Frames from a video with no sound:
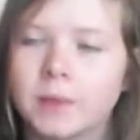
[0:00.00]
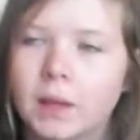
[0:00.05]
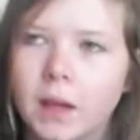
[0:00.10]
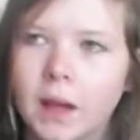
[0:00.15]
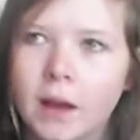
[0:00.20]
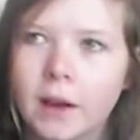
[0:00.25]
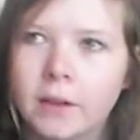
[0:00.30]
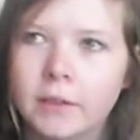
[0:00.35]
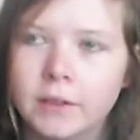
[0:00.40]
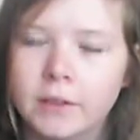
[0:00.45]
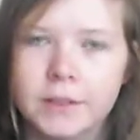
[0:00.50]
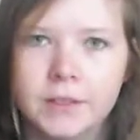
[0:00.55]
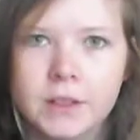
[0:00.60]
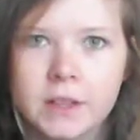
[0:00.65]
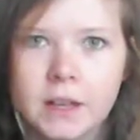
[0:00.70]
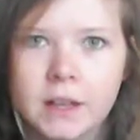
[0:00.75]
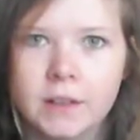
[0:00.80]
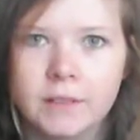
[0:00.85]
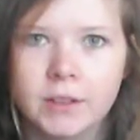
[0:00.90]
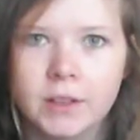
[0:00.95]
out of the
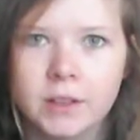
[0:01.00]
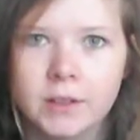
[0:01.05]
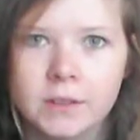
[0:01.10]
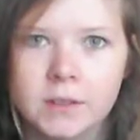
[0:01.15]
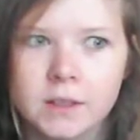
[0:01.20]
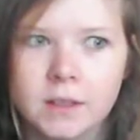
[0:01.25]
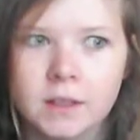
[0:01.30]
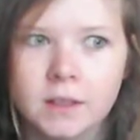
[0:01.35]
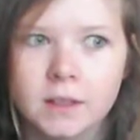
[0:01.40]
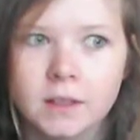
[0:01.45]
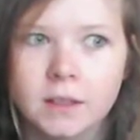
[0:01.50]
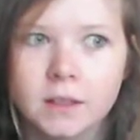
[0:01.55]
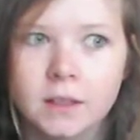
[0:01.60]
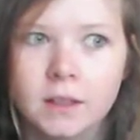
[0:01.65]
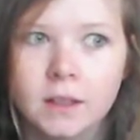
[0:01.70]
day video today.